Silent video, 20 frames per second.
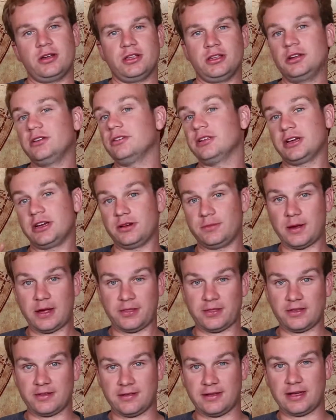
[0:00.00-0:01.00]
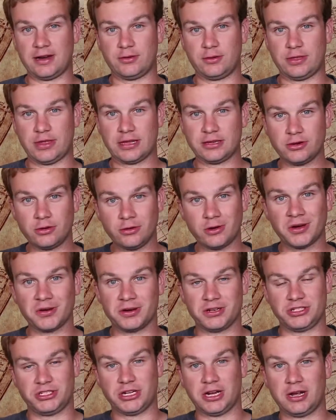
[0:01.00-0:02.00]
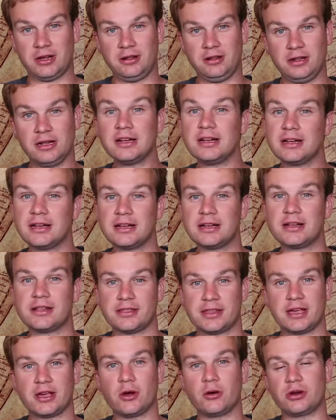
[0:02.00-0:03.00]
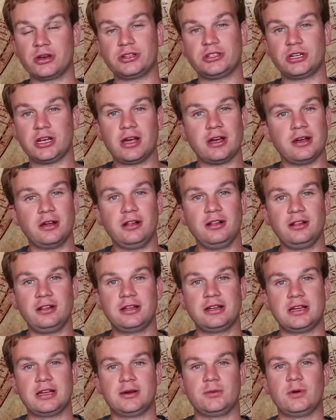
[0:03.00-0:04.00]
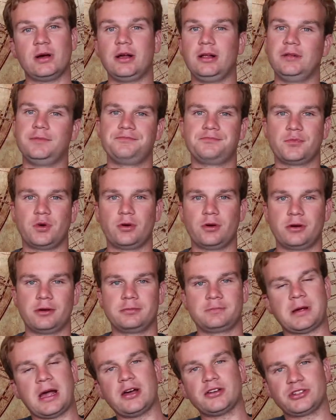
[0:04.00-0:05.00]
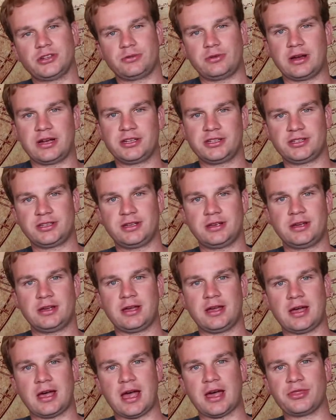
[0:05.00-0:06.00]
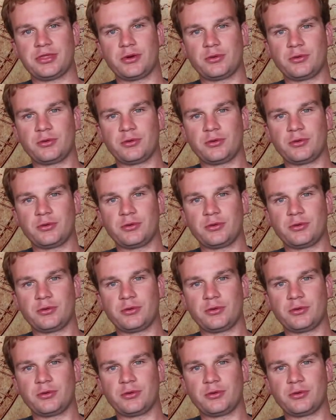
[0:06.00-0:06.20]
you'll hear about this later. When they do go to jail, they go to jail, or house arrest, at